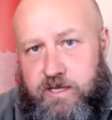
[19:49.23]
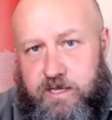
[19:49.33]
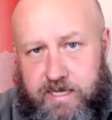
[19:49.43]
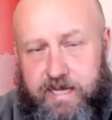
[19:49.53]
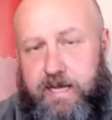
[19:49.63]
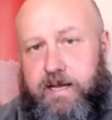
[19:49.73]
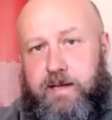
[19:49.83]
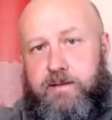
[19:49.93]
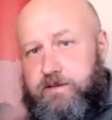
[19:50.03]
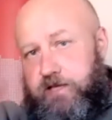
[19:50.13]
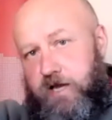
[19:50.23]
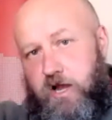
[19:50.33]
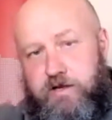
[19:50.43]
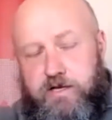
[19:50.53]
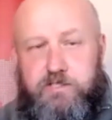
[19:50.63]
The
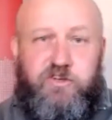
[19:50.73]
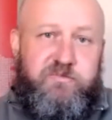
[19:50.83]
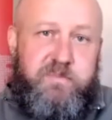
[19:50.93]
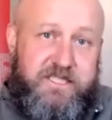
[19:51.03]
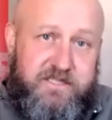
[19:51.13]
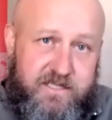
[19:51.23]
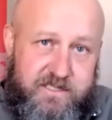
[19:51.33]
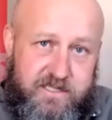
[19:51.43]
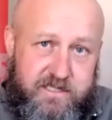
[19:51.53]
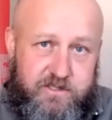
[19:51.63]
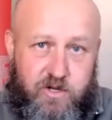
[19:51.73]
owners of businesses